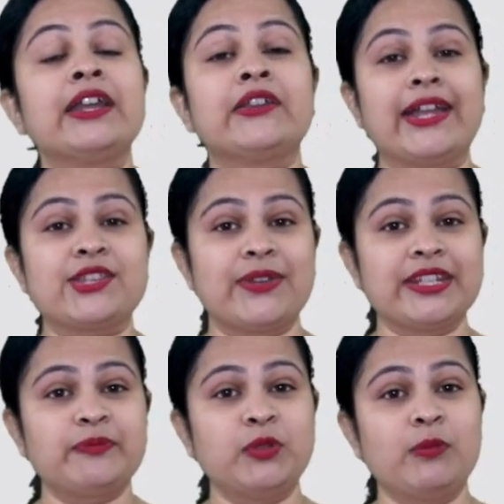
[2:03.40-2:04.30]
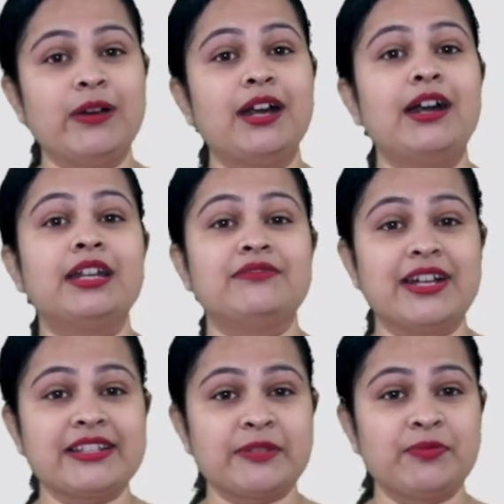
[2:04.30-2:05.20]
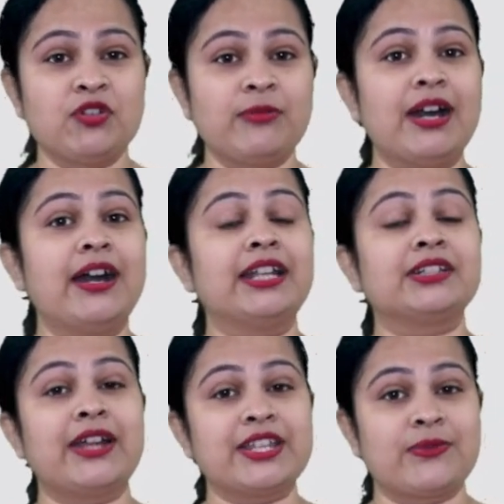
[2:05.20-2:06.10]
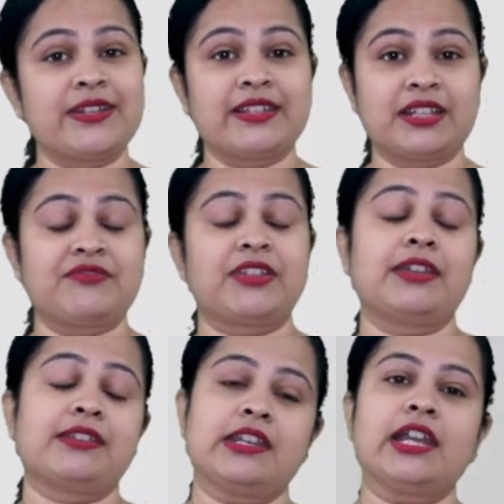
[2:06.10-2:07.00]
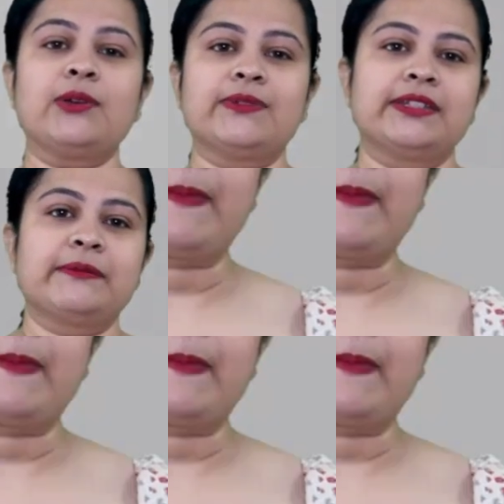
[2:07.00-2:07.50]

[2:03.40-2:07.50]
Graduate Diploma, Advanced Diploma, and Graduate Certificate in Accounting.